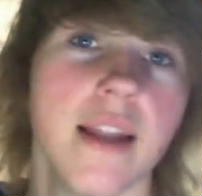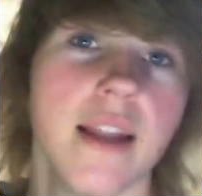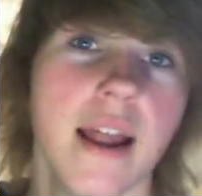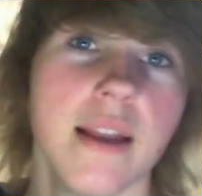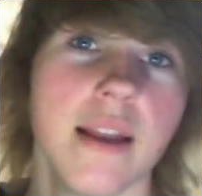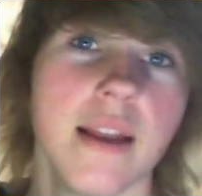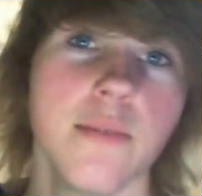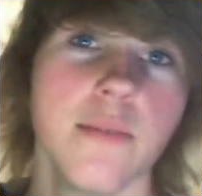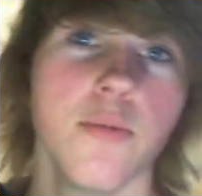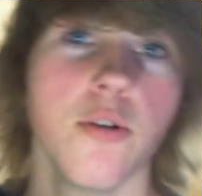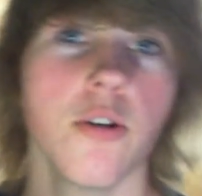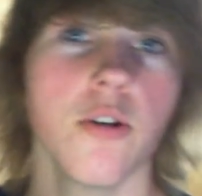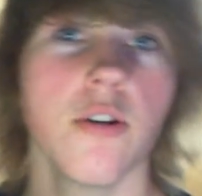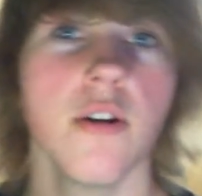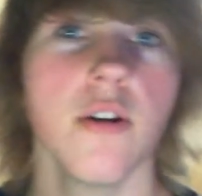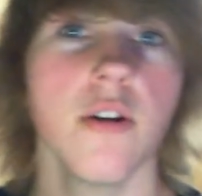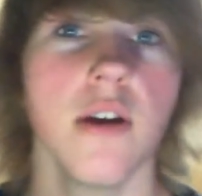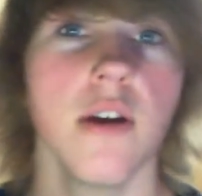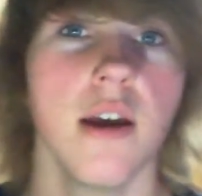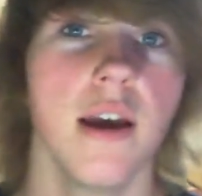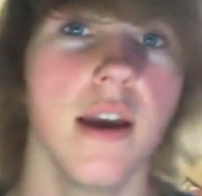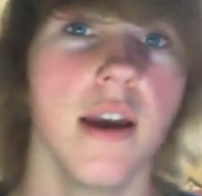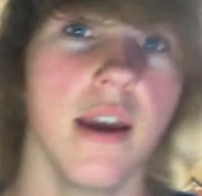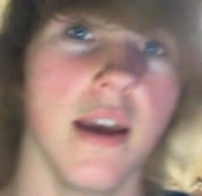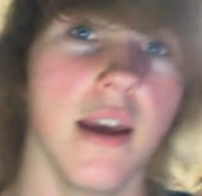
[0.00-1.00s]
anymore
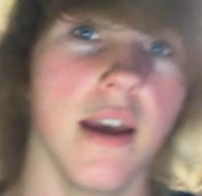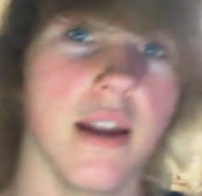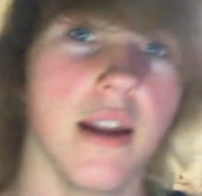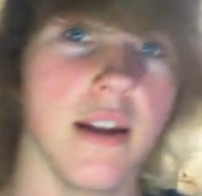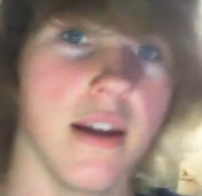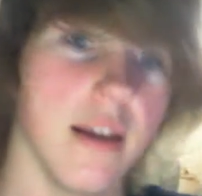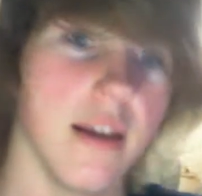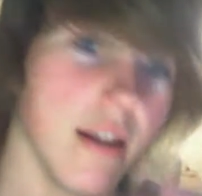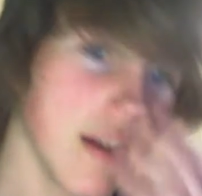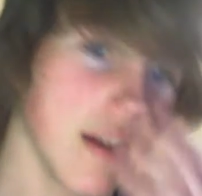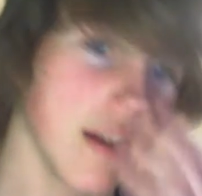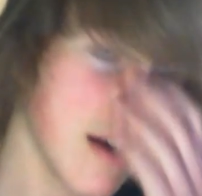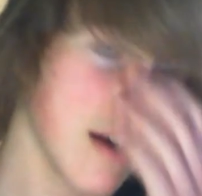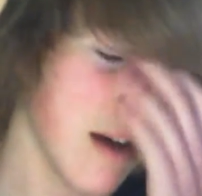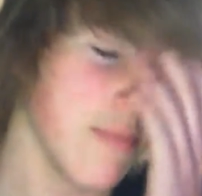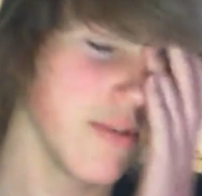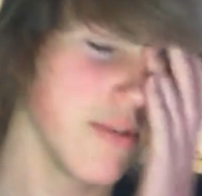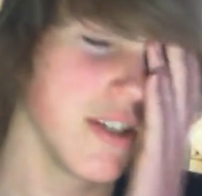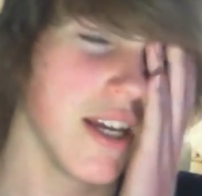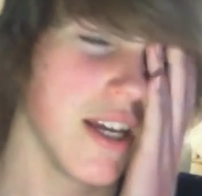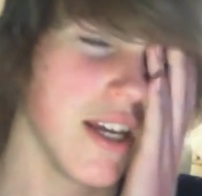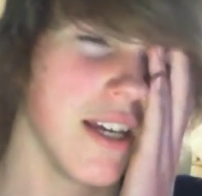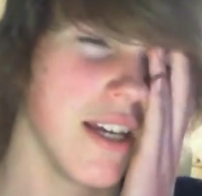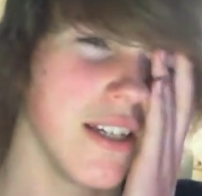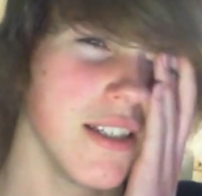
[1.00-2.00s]
in a, in a couple
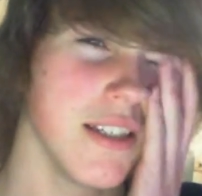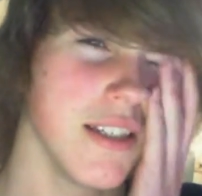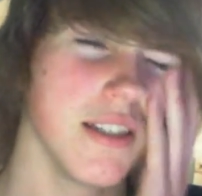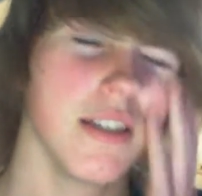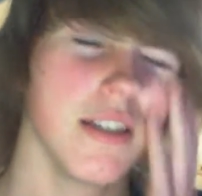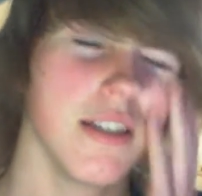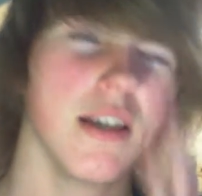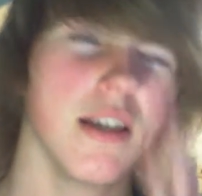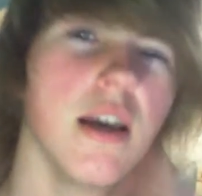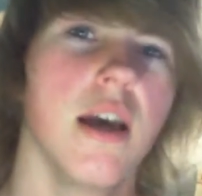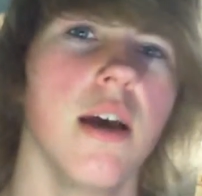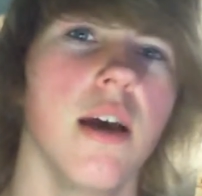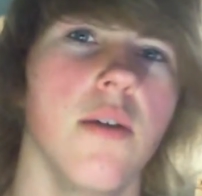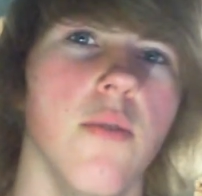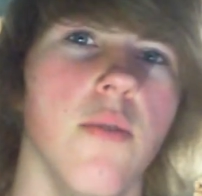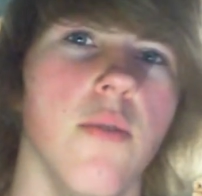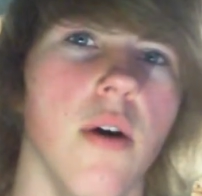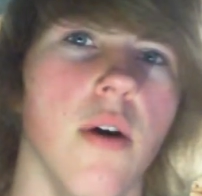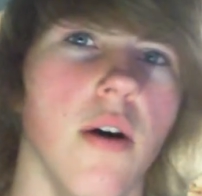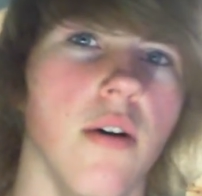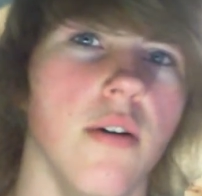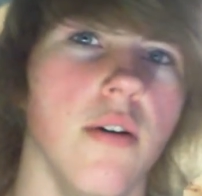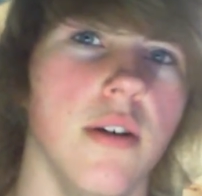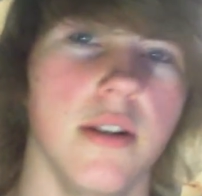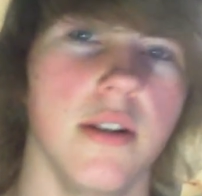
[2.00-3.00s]
days
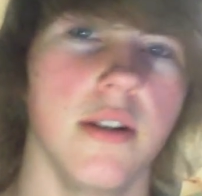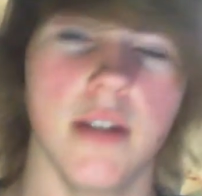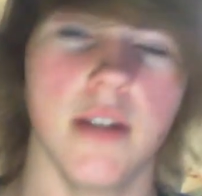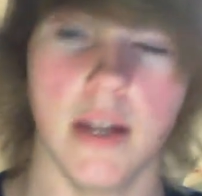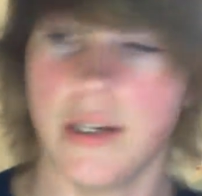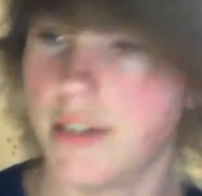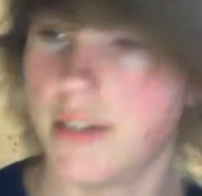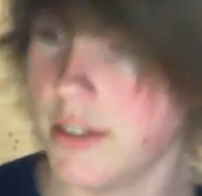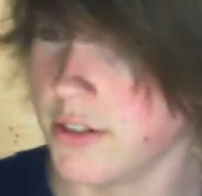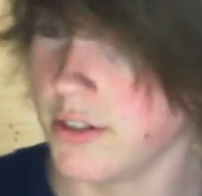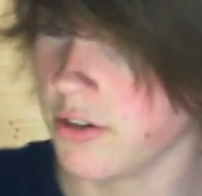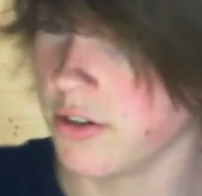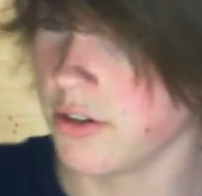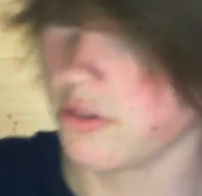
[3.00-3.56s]
well it, it doesn't